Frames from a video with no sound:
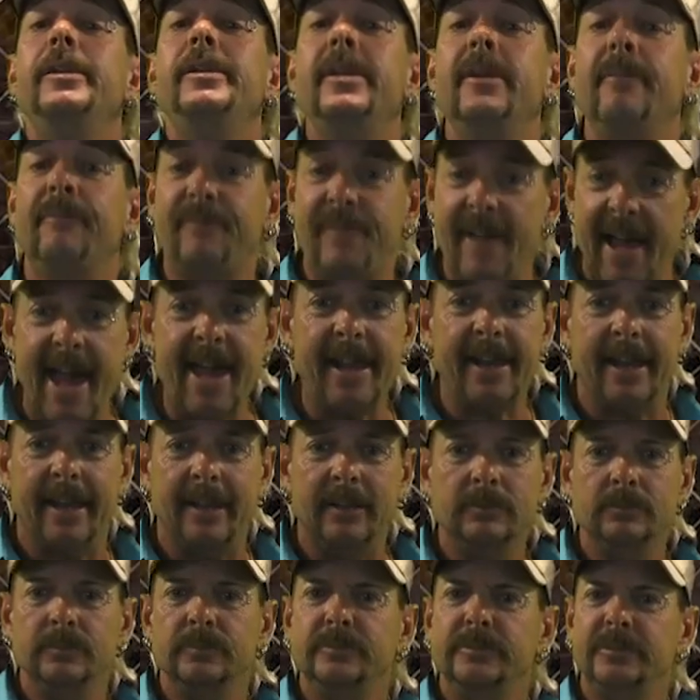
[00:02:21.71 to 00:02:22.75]
Nevada
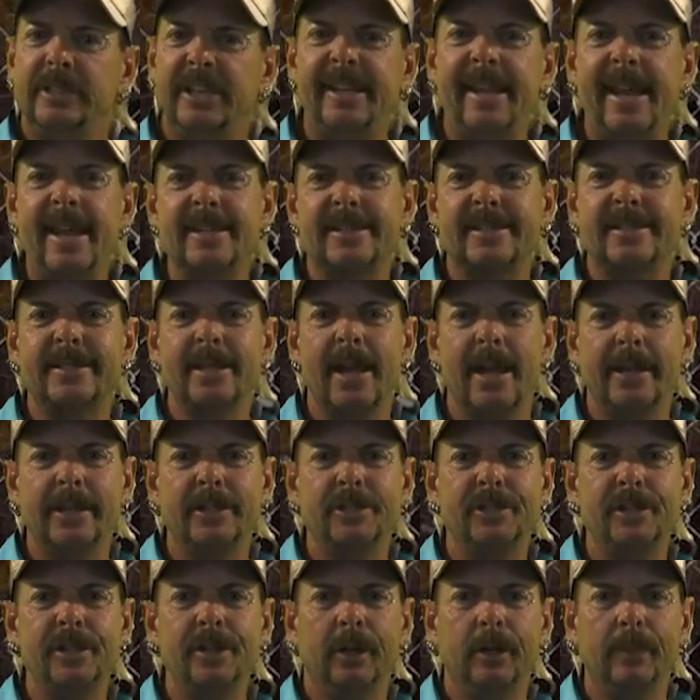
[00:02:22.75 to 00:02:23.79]
that has
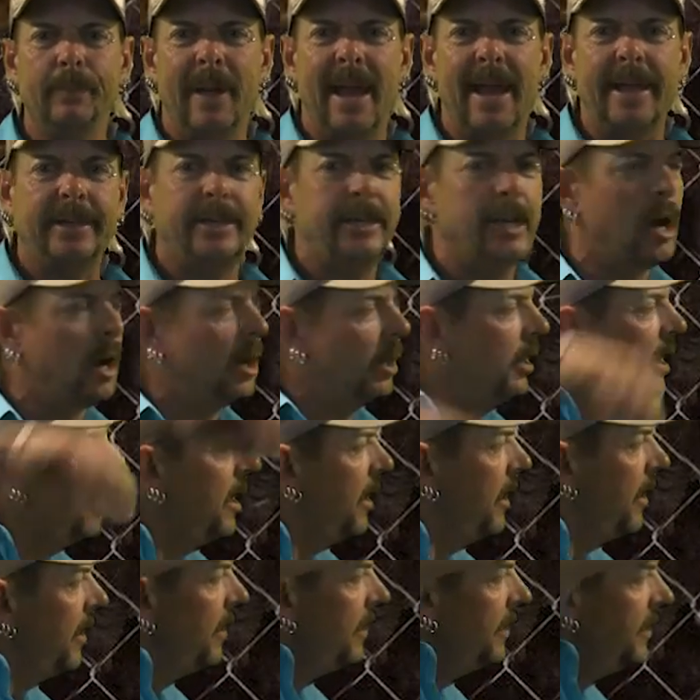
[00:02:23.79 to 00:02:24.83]
tigers in her backyard,
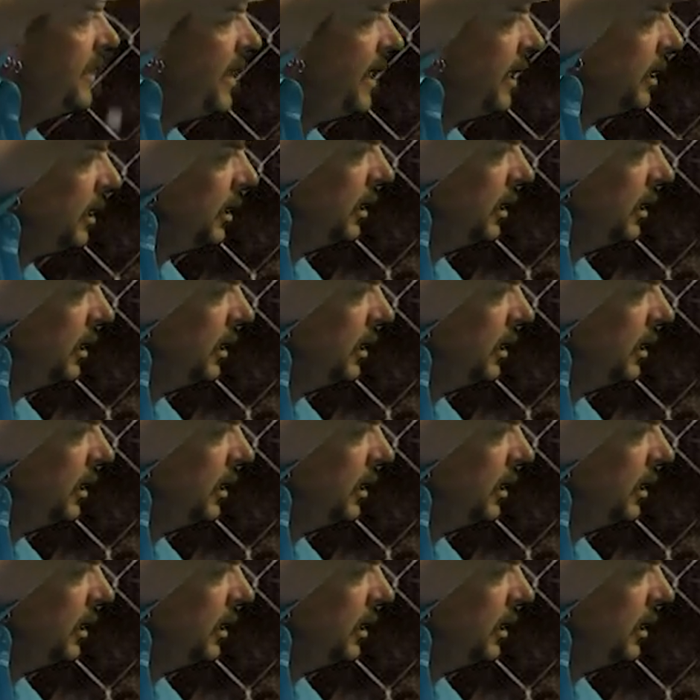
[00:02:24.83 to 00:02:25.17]
that